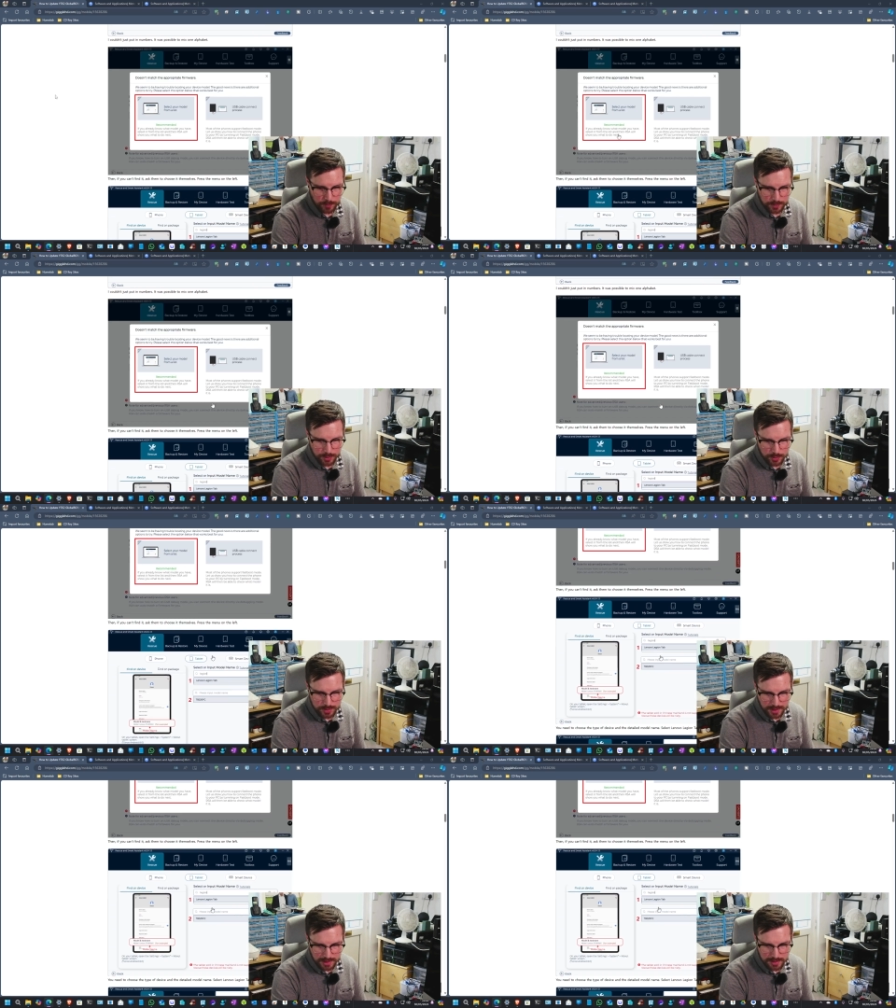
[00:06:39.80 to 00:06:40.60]
we'll go to
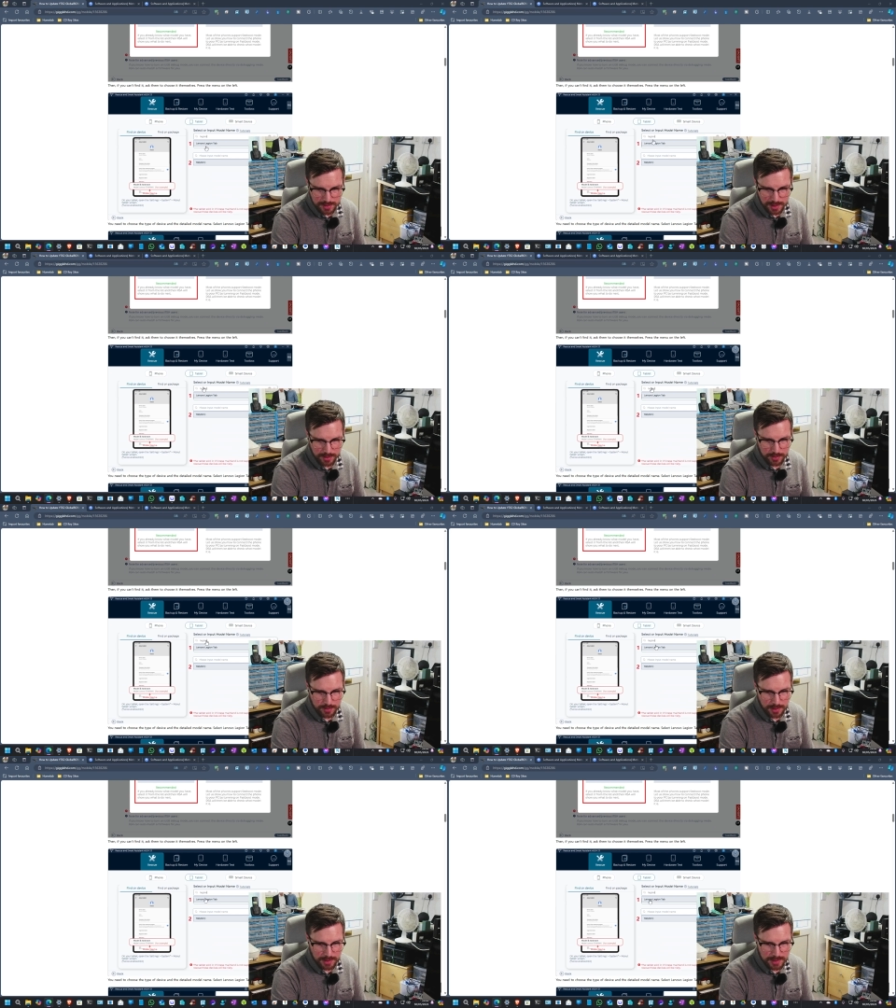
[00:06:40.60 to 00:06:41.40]
that in a
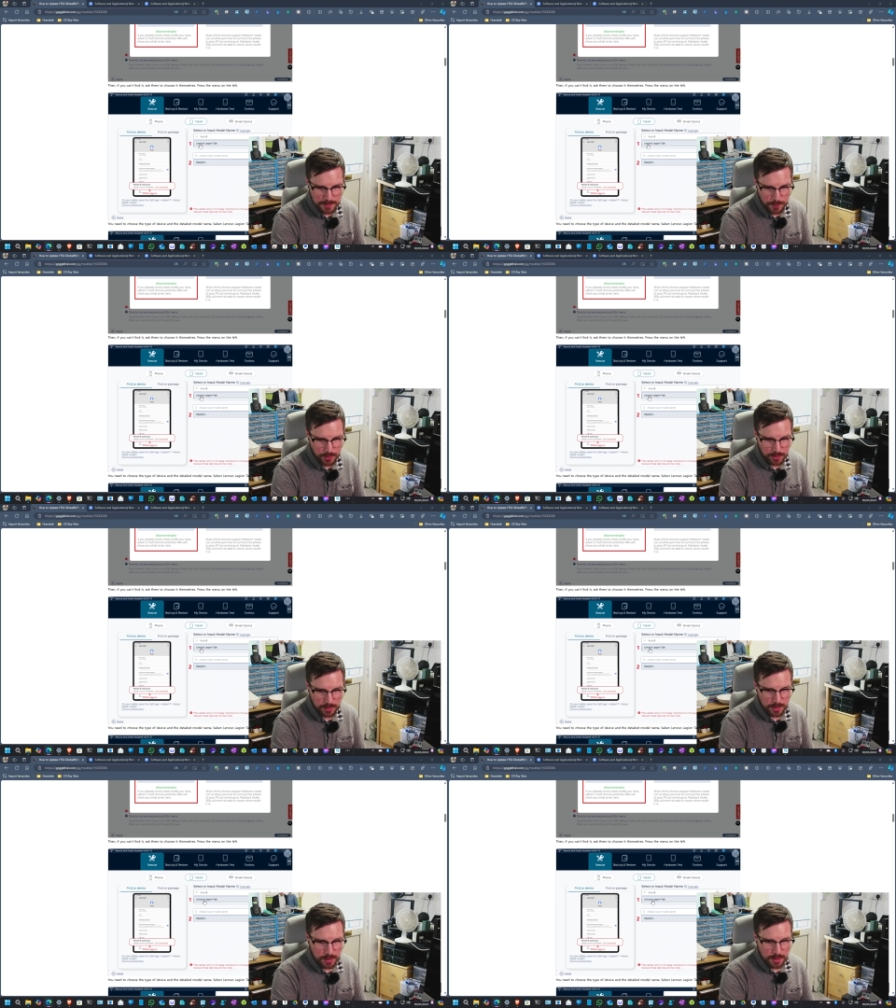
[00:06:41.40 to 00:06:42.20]
second. And he's put
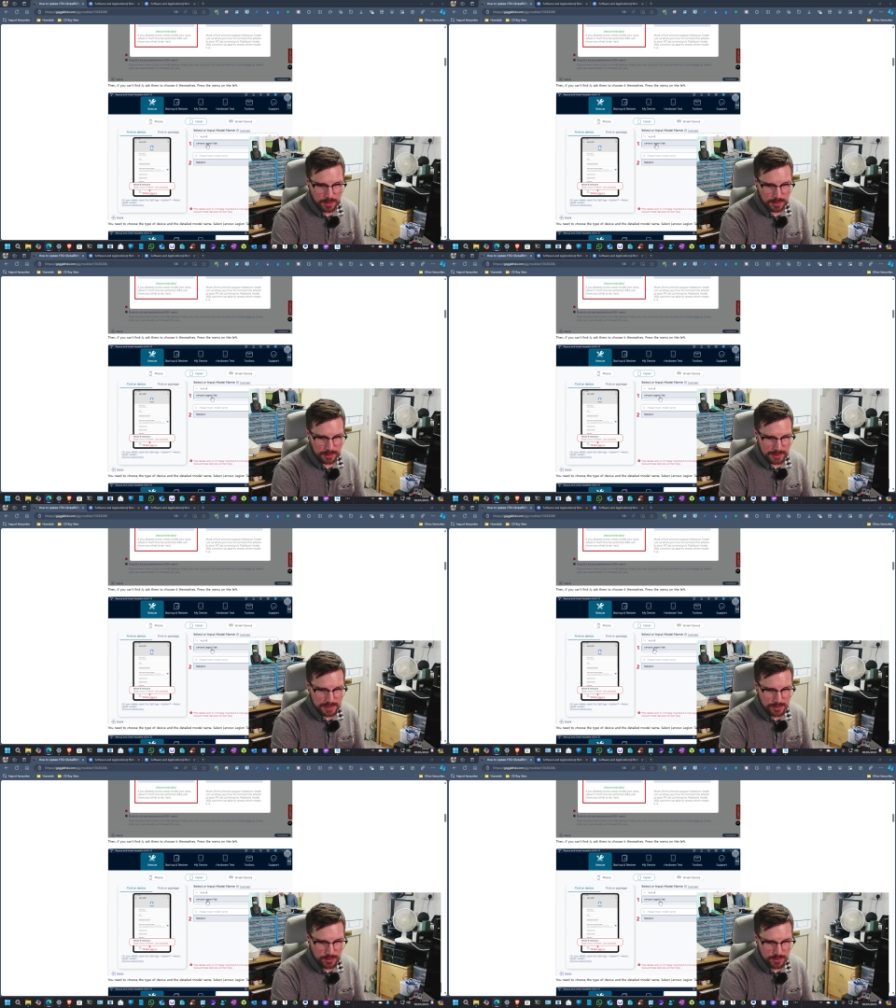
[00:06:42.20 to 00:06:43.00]

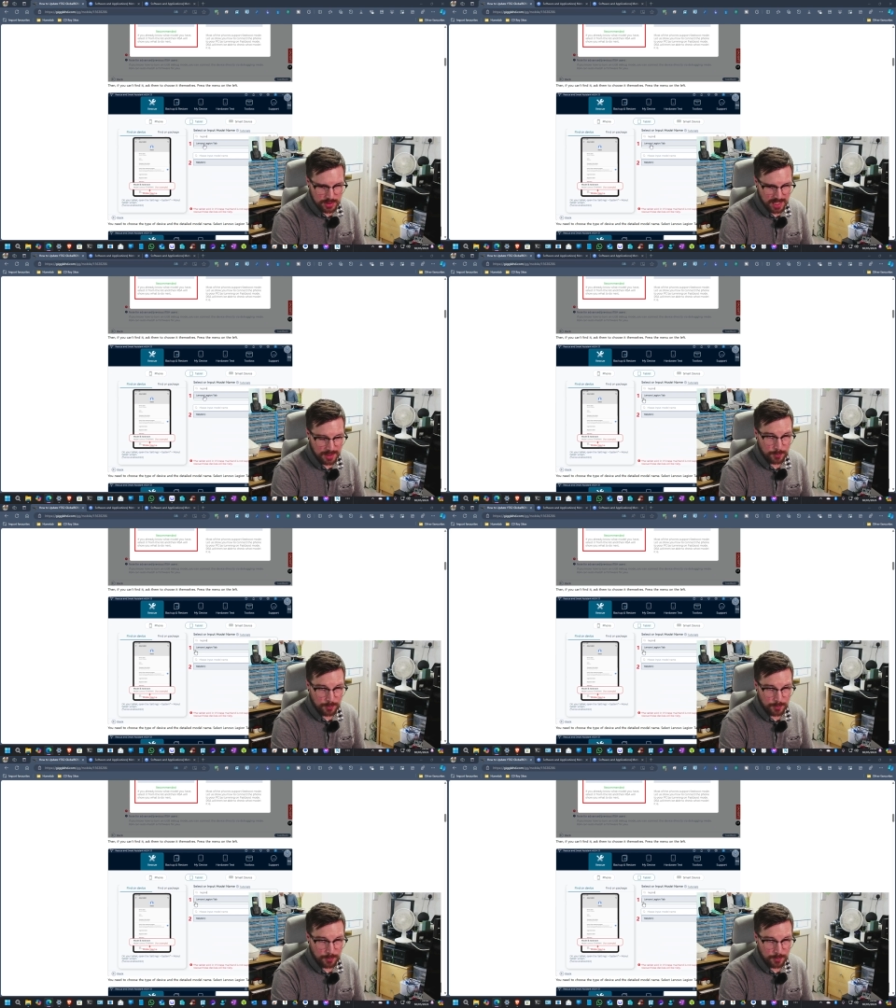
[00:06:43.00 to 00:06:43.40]
Legion tab,